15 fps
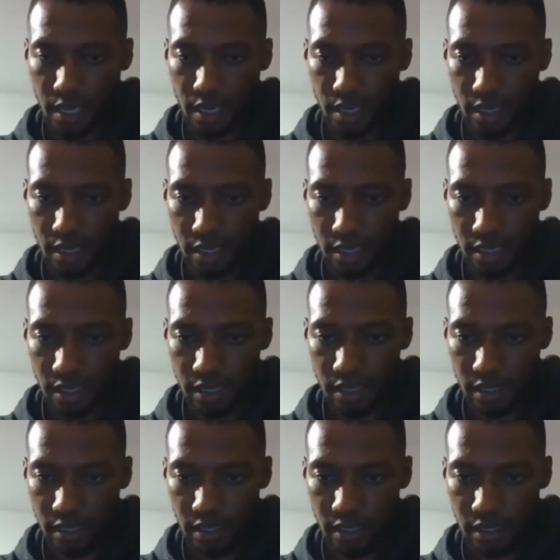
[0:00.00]

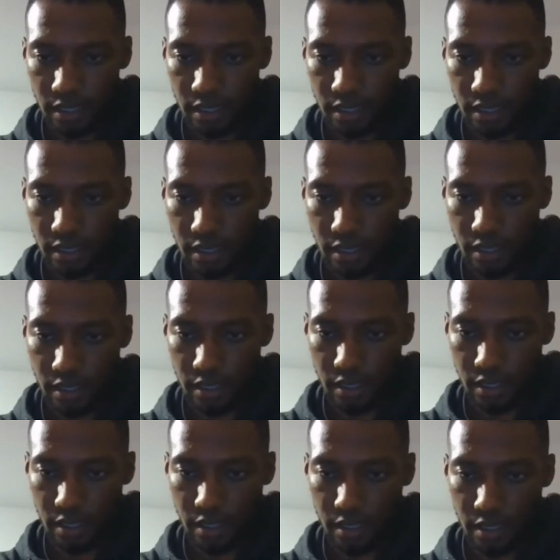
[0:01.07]

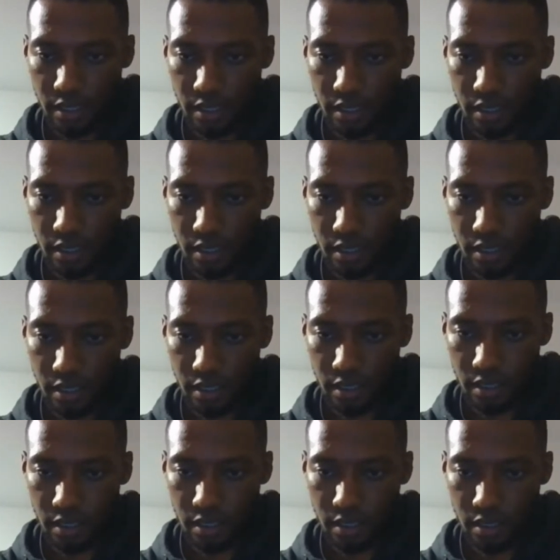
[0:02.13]

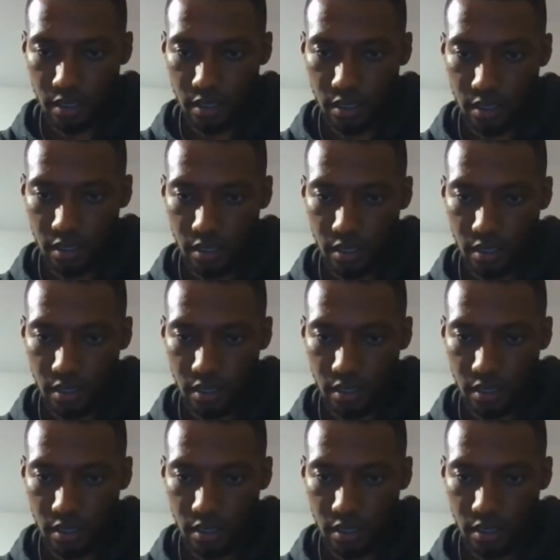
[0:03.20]
No one is speaking in this clip.